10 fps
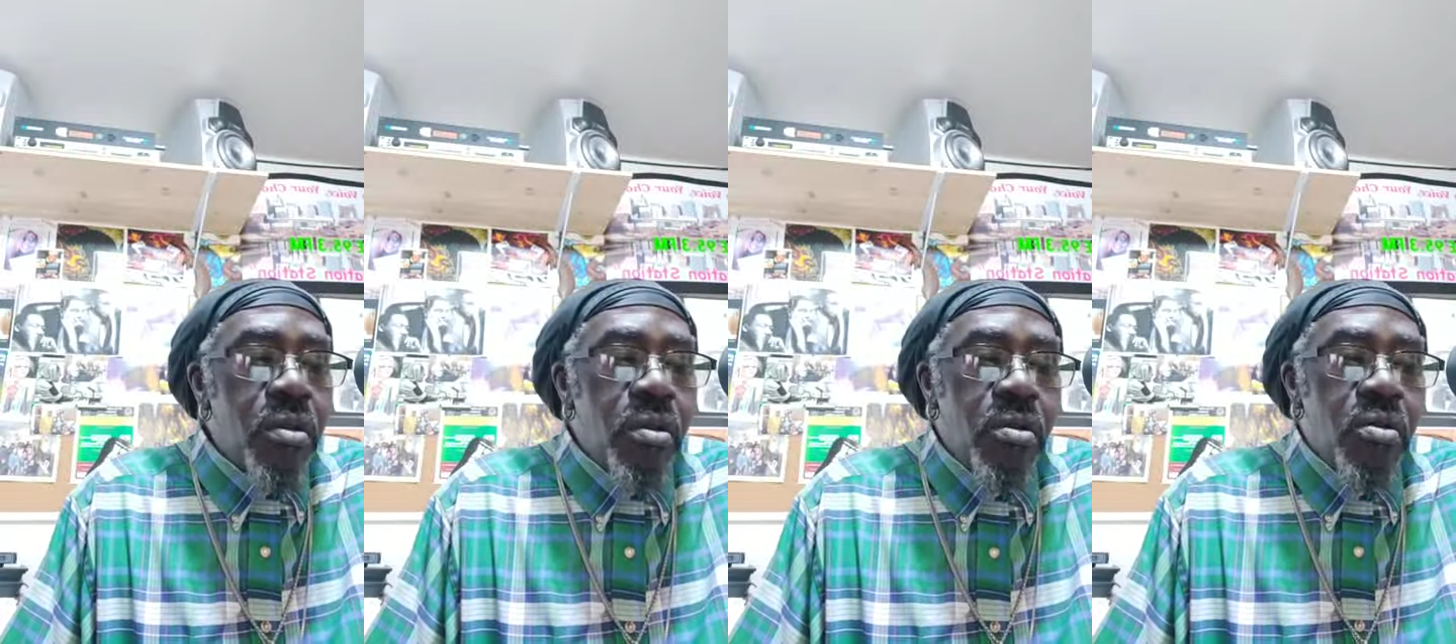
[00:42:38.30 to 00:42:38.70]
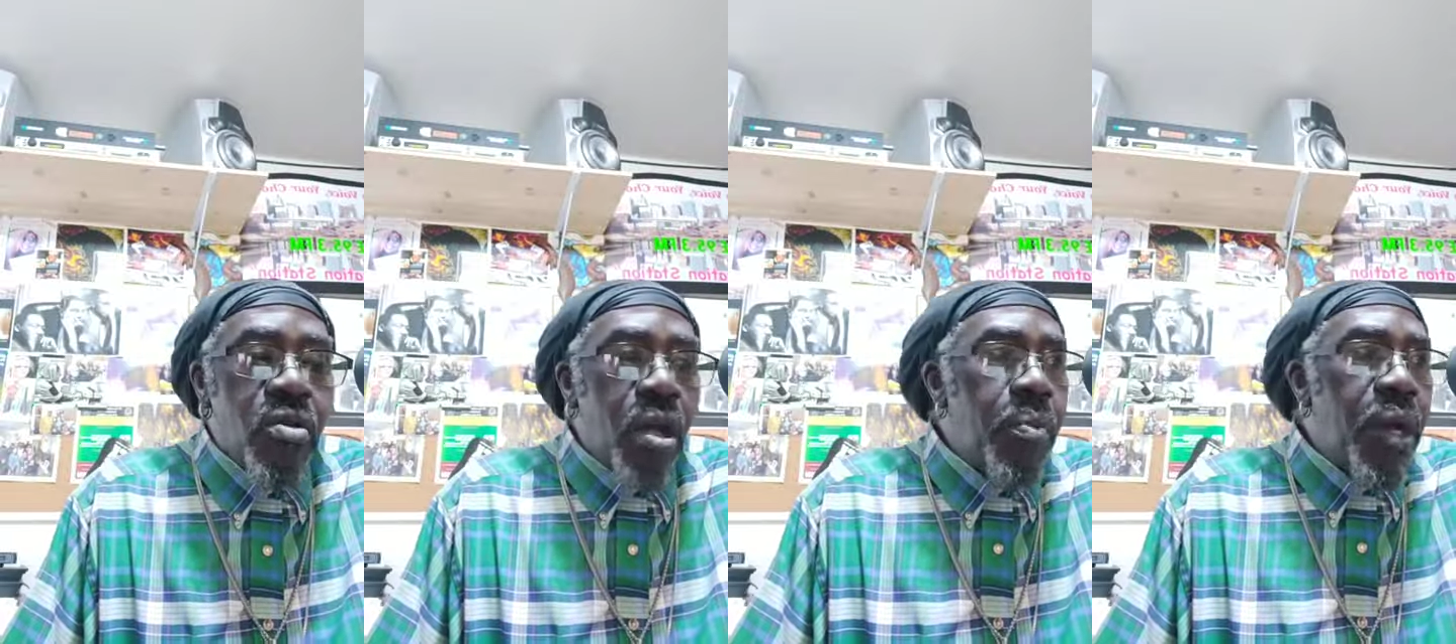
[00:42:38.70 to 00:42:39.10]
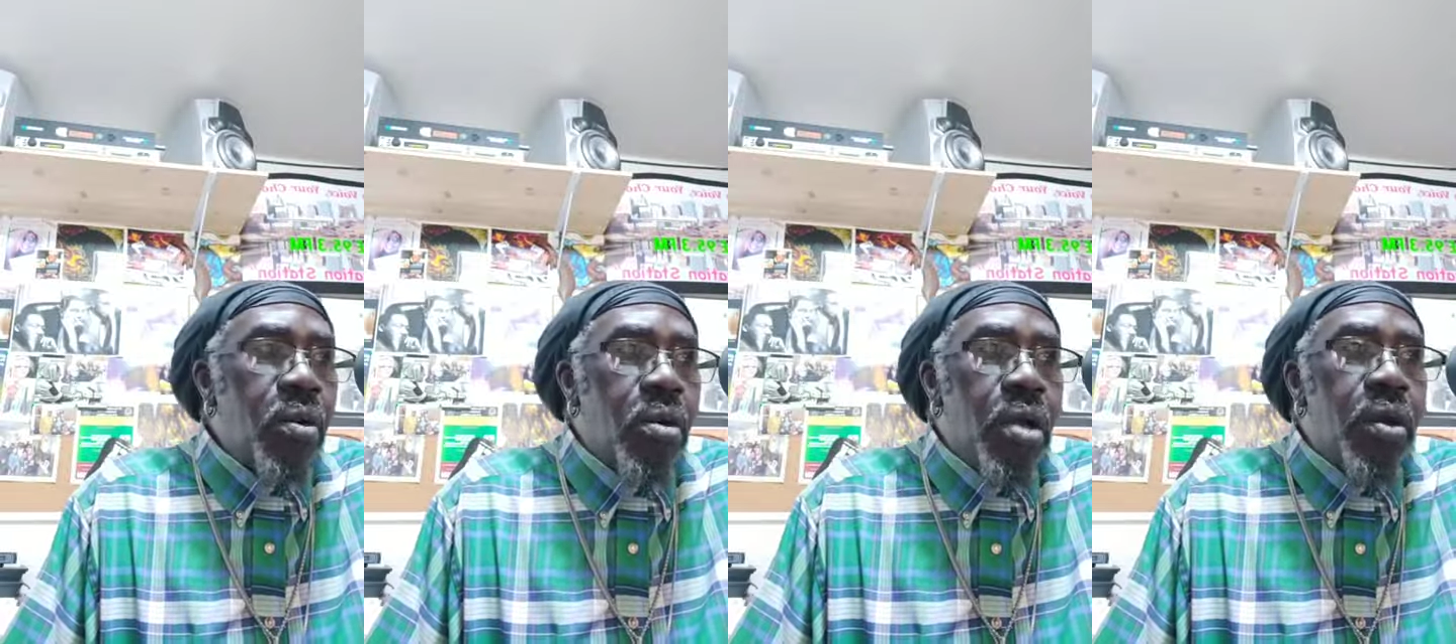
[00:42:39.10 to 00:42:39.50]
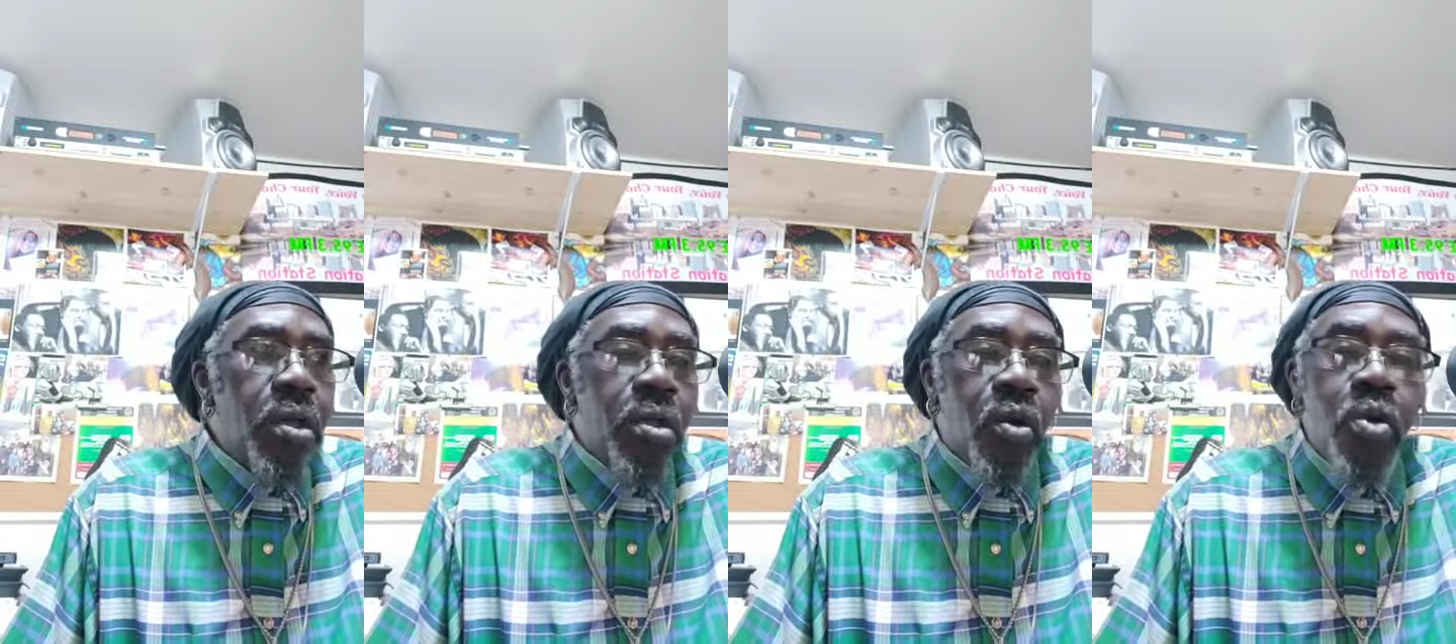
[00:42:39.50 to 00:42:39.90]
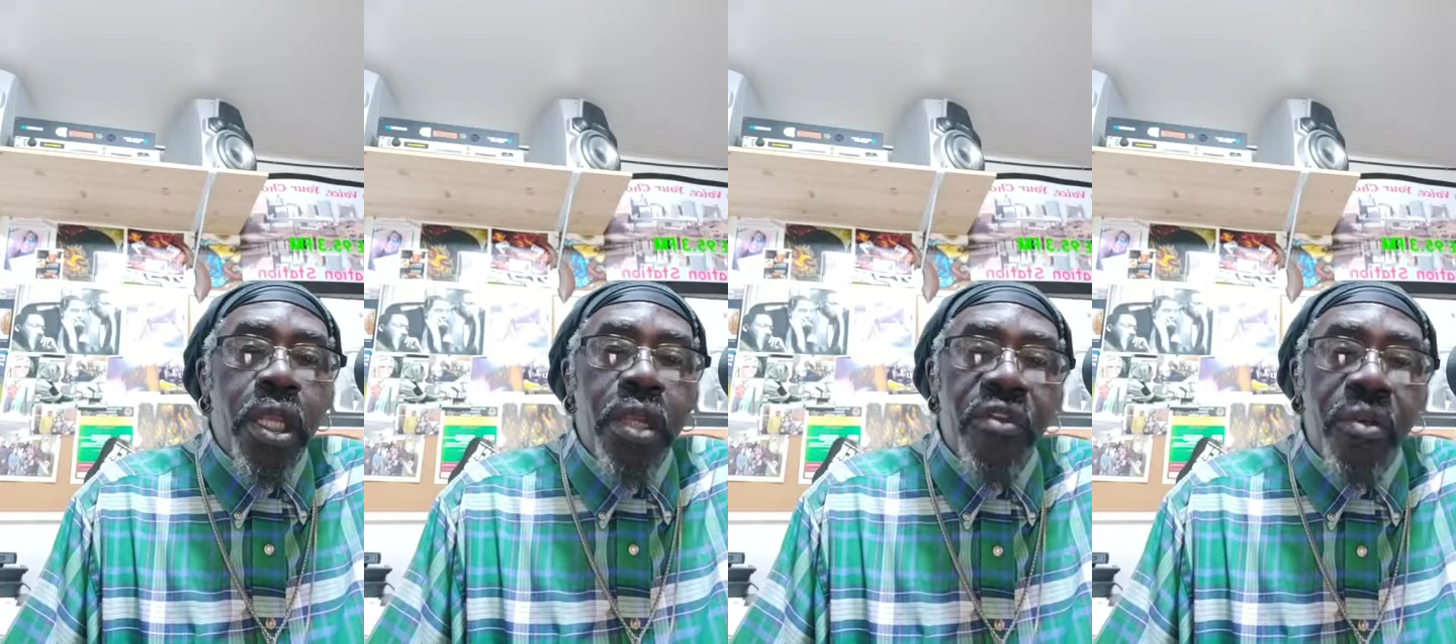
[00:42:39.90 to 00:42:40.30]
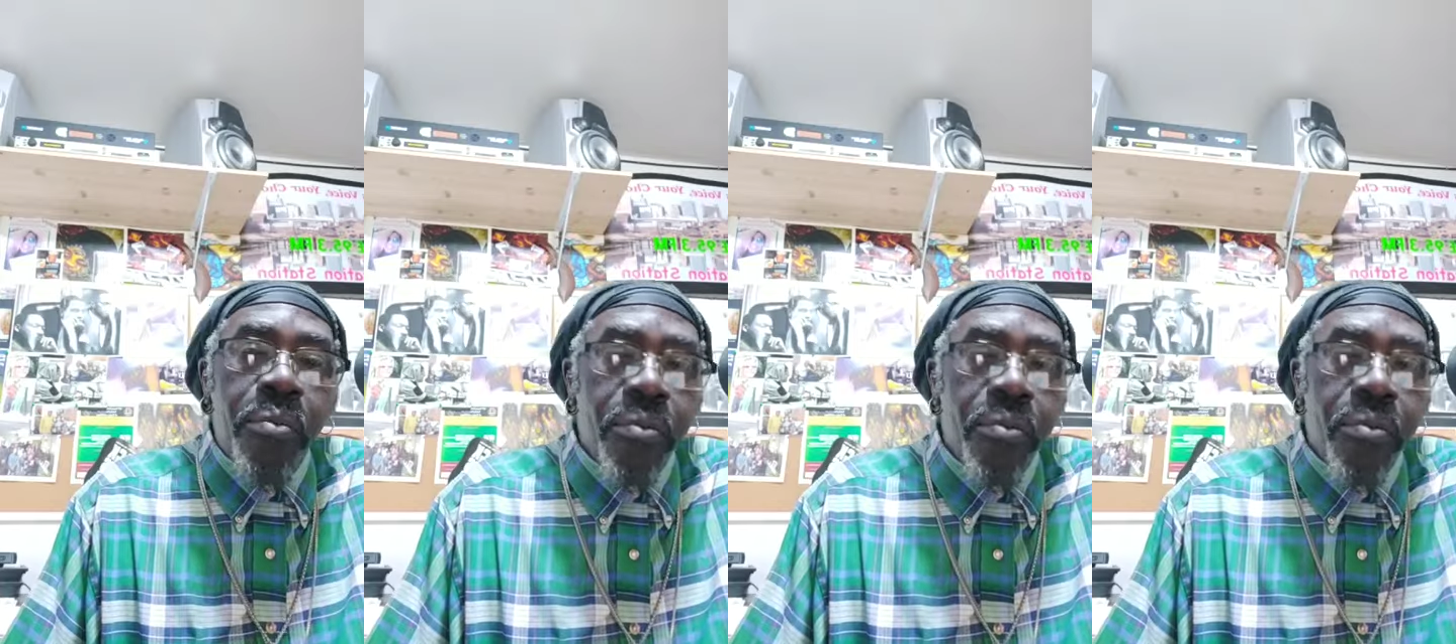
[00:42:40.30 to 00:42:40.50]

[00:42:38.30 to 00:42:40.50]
You talk about coonanism.